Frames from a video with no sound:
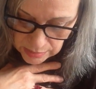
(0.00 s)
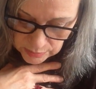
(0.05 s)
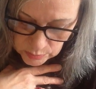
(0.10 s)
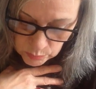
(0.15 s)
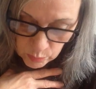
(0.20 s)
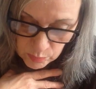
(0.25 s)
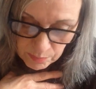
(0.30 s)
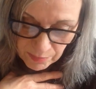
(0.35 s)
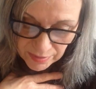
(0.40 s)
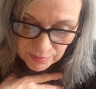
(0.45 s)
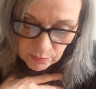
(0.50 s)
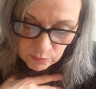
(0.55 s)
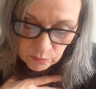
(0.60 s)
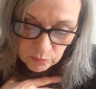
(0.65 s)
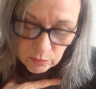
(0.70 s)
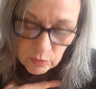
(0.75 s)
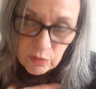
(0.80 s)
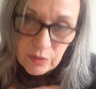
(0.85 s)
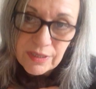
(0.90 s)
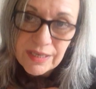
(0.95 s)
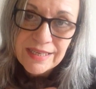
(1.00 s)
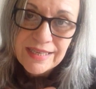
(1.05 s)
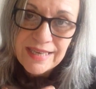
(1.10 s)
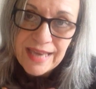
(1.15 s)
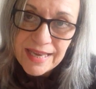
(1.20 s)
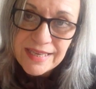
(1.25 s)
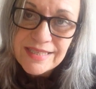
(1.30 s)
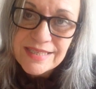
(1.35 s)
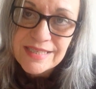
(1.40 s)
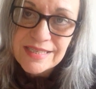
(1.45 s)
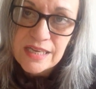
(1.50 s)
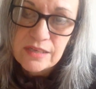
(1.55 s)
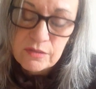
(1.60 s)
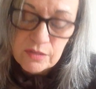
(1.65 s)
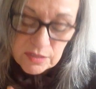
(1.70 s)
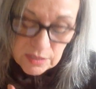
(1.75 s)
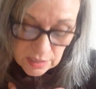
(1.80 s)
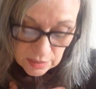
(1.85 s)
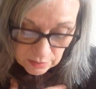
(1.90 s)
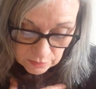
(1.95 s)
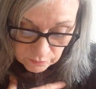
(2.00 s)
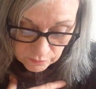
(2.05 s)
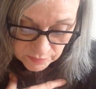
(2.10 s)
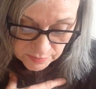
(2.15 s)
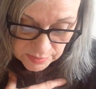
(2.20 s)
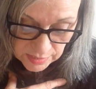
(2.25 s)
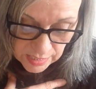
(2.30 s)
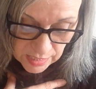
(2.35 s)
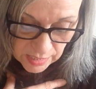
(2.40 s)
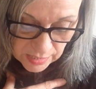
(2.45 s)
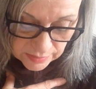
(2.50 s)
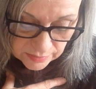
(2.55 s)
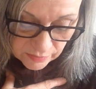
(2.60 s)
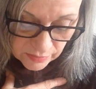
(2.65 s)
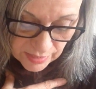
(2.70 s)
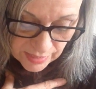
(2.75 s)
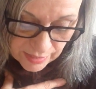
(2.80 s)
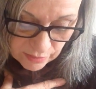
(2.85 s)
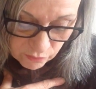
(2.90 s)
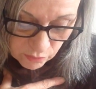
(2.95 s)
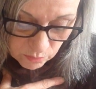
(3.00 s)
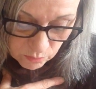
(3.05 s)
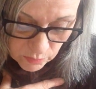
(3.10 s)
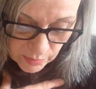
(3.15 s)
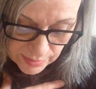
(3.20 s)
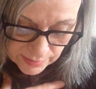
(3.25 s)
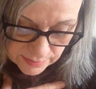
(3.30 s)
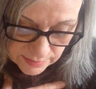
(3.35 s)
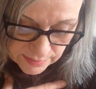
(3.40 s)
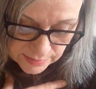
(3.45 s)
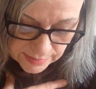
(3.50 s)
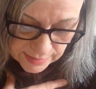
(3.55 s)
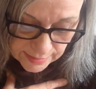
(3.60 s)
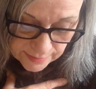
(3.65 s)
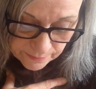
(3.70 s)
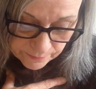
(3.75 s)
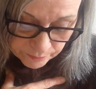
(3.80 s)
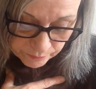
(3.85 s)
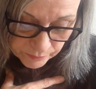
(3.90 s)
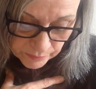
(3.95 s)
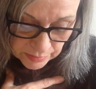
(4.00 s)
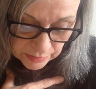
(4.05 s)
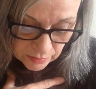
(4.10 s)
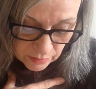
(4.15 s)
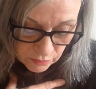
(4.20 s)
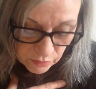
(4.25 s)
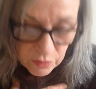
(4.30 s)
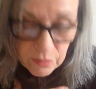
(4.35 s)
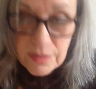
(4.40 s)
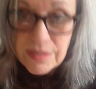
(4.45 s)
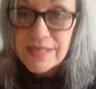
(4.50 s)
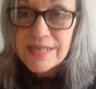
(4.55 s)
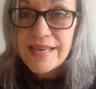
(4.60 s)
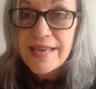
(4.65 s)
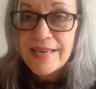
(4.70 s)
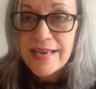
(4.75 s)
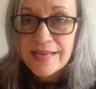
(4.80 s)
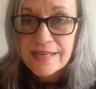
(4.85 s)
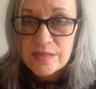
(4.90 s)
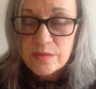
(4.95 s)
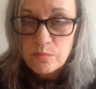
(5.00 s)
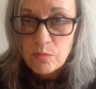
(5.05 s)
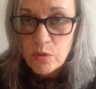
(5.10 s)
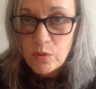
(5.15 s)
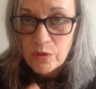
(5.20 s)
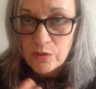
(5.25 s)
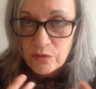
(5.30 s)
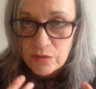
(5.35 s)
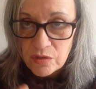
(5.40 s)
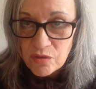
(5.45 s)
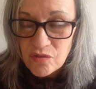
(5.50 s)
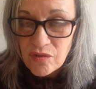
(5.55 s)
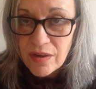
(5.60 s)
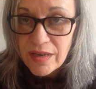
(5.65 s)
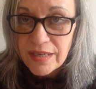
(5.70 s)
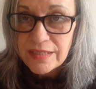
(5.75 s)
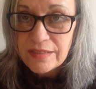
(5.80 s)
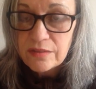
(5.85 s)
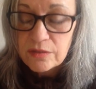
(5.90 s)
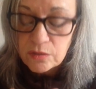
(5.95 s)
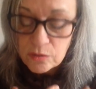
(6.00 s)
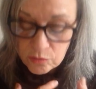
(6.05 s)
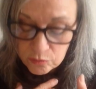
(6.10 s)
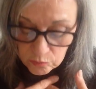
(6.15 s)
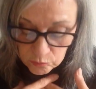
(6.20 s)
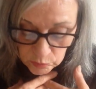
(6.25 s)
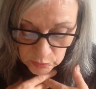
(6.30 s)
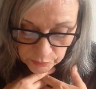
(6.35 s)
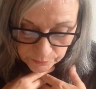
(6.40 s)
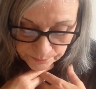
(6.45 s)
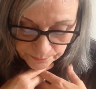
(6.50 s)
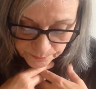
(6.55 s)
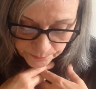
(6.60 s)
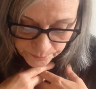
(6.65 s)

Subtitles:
So we might work against ourselves there on Wednesday. Thursday has Mercury trine the node,